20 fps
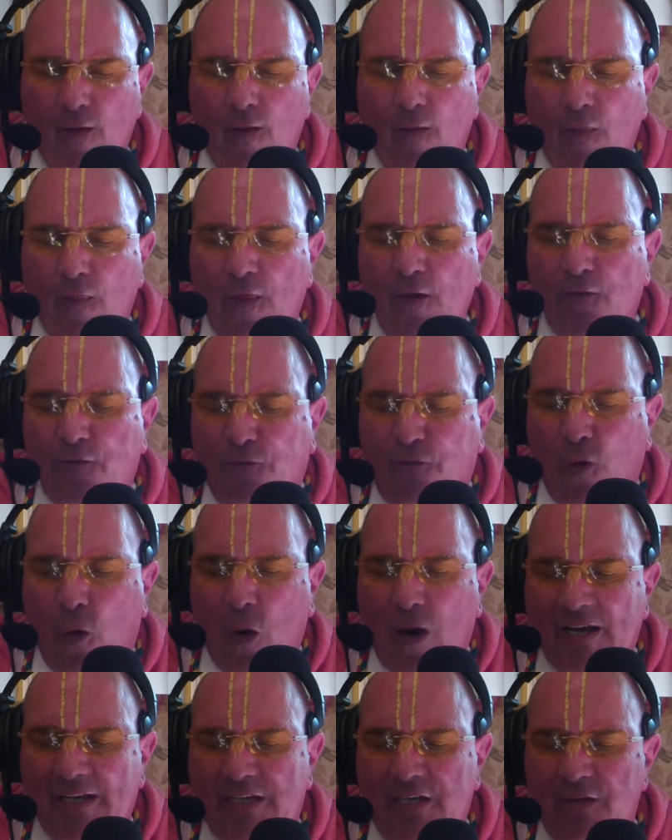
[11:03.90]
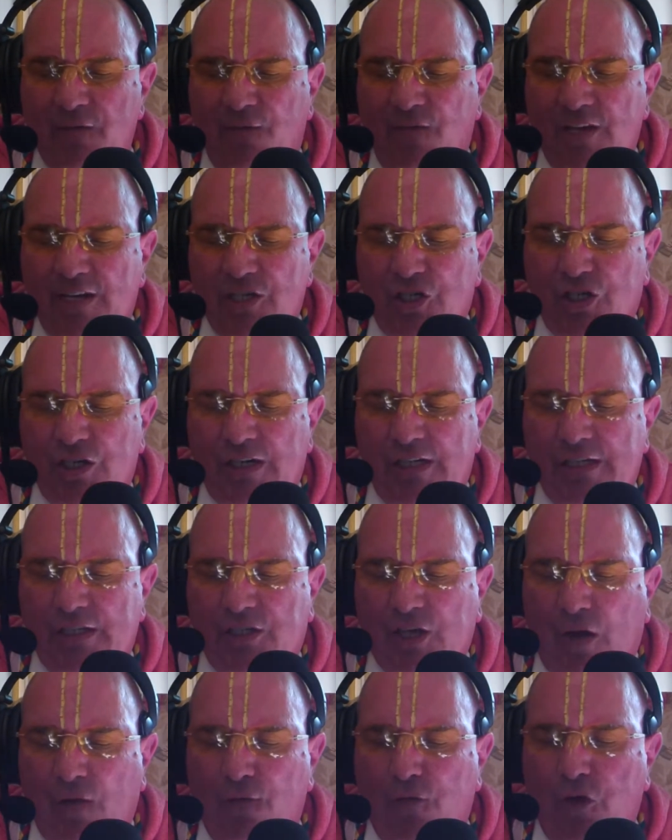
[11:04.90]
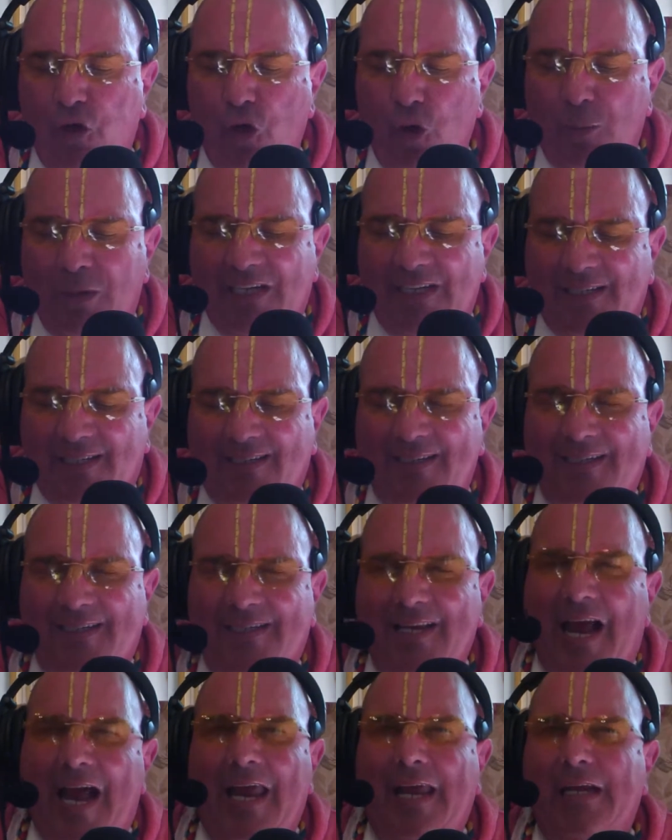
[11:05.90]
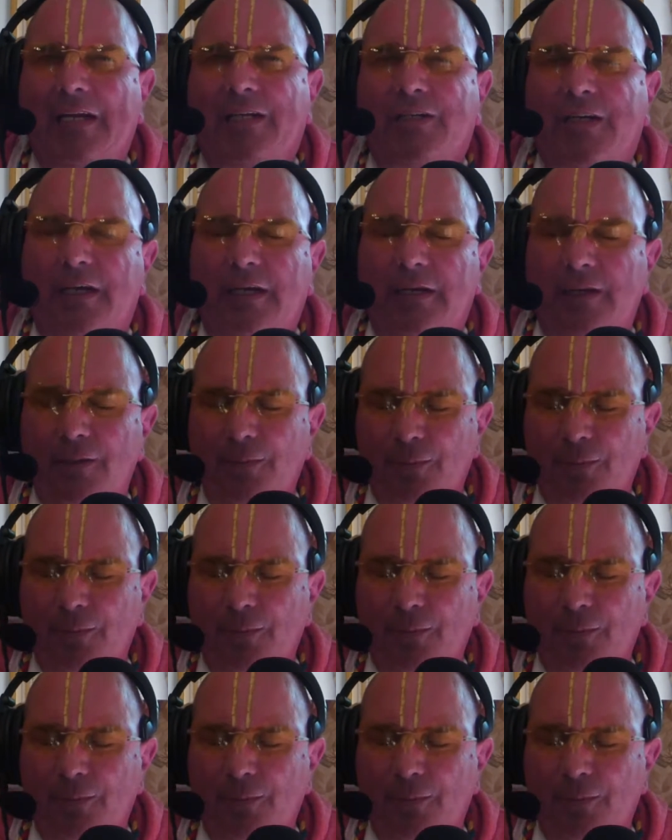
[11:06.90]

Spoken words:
the four divisions of human society